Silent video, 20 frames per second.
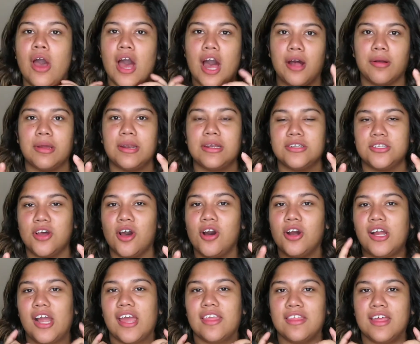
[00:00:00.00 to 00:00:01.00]
I'm going to
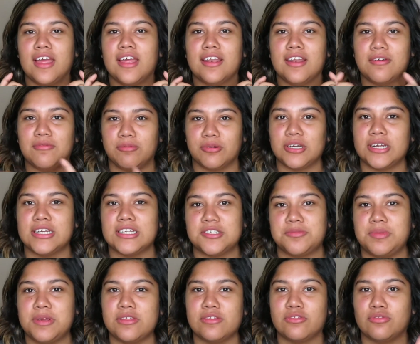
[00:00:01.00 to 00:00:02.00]
talk and then we're going to
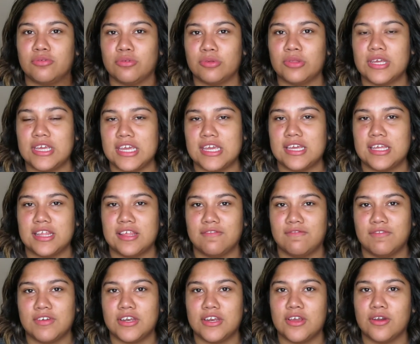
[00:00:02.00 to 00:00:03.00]
speed through the
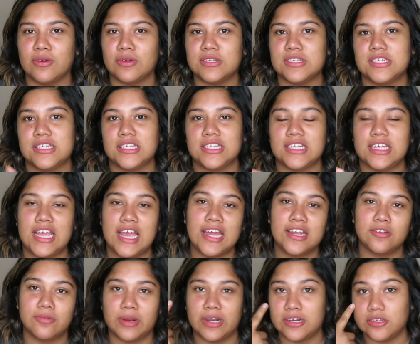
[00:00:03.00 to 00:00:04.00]
video until the
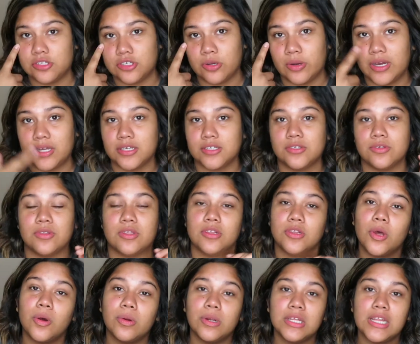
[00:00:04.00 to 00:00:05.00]
end where I show how to do the
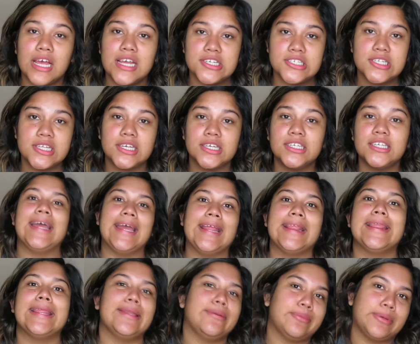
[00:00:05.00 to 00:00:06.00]
lower lash line,
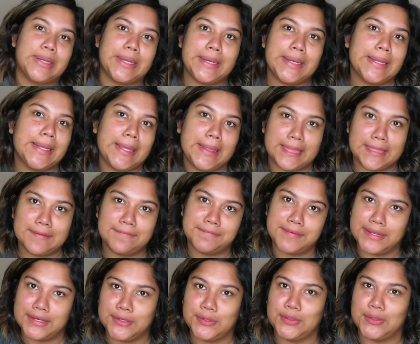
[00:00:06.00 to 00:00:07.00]
and then we're going to get the
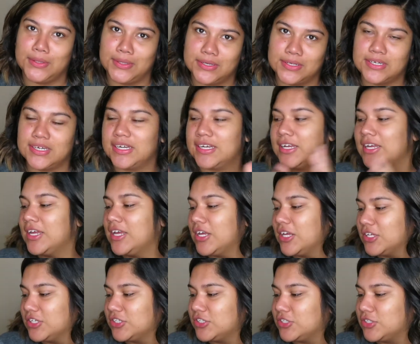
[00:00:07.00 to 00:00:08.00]
final look.
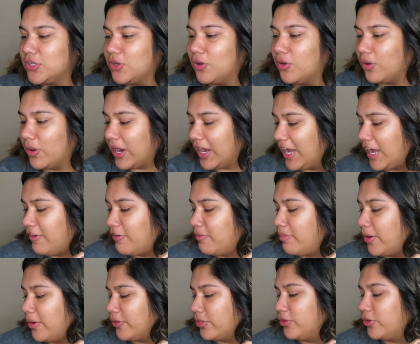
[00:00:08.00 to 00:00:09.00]
So I have
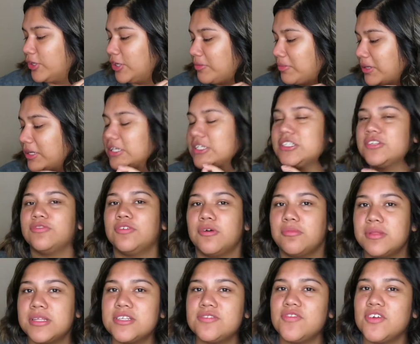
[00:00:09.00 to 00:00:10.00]
about 30 minutes to
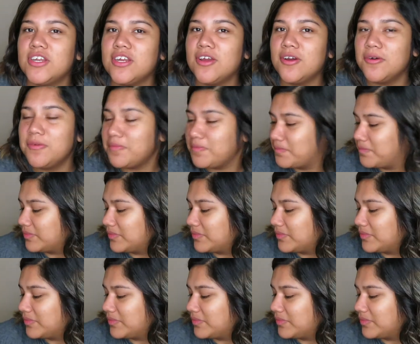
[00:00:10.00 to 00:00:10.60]
film this video.